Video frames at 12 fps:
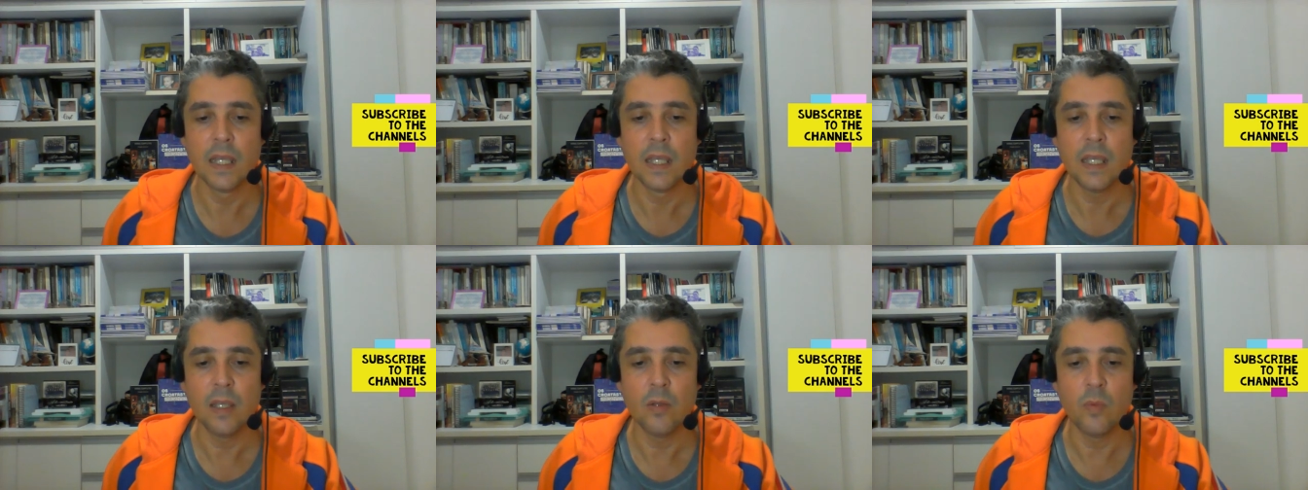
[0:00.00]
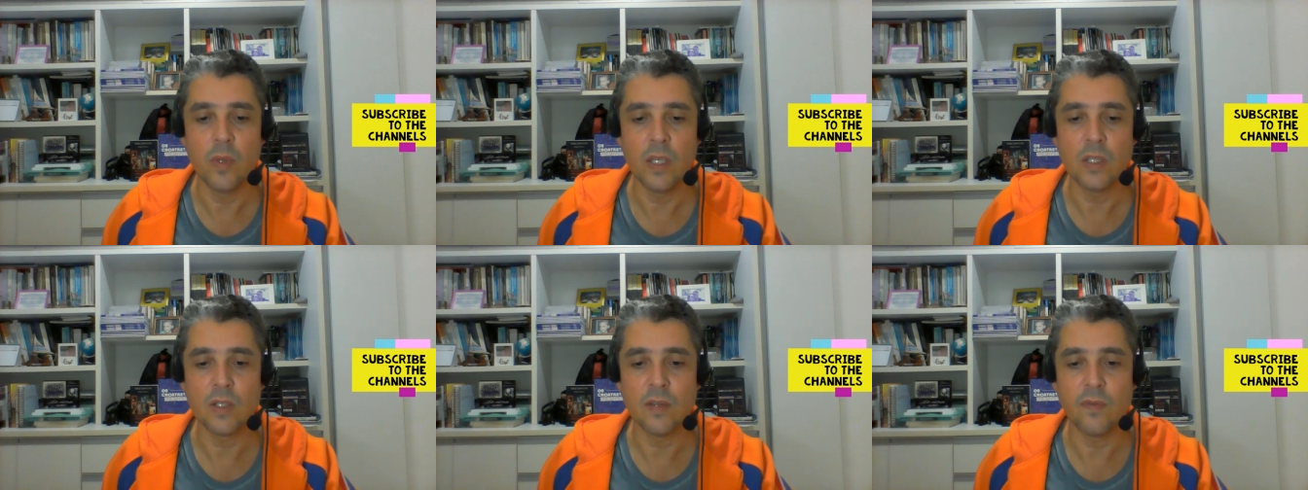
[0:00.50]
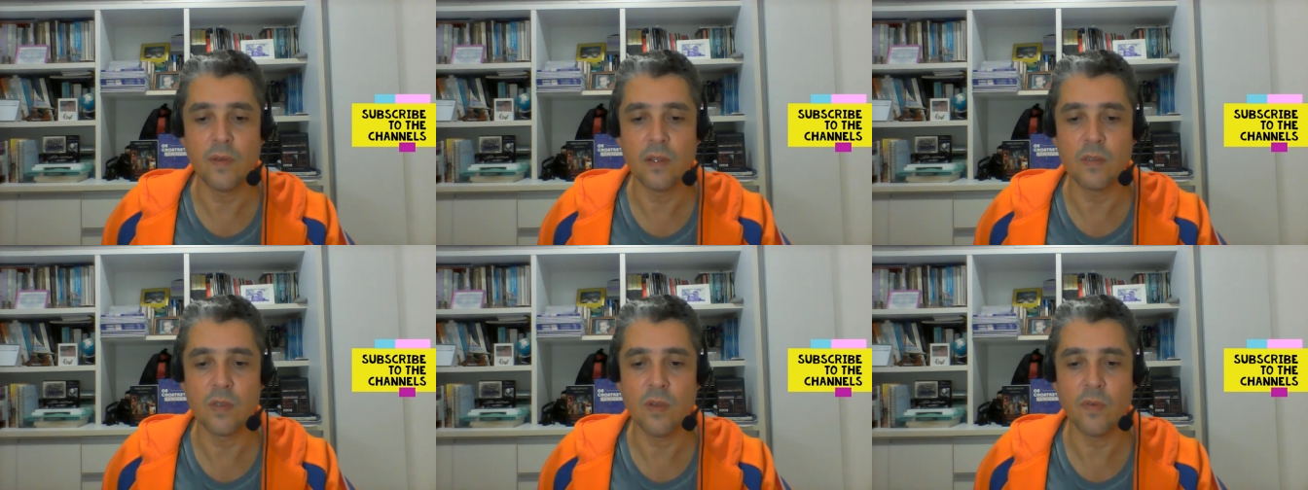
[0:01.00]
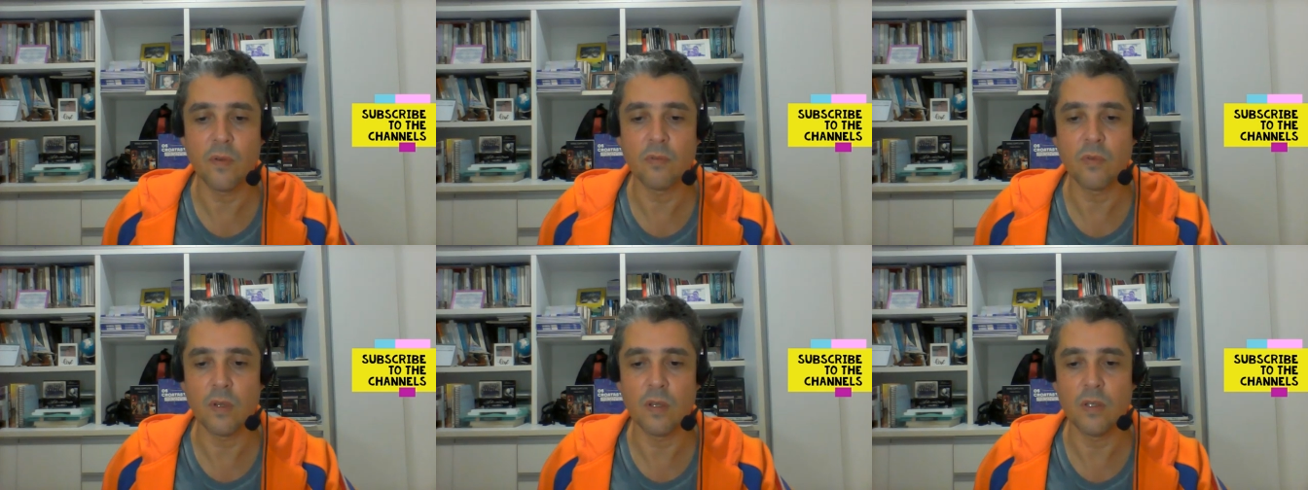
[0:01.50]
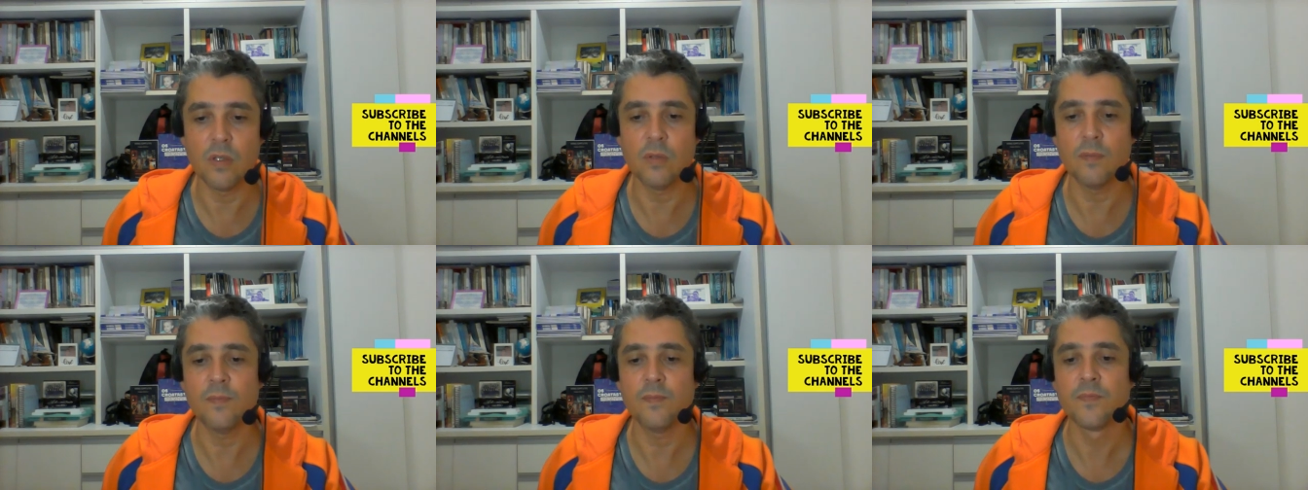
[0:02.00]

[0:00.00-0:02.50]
in which the philosophical tradition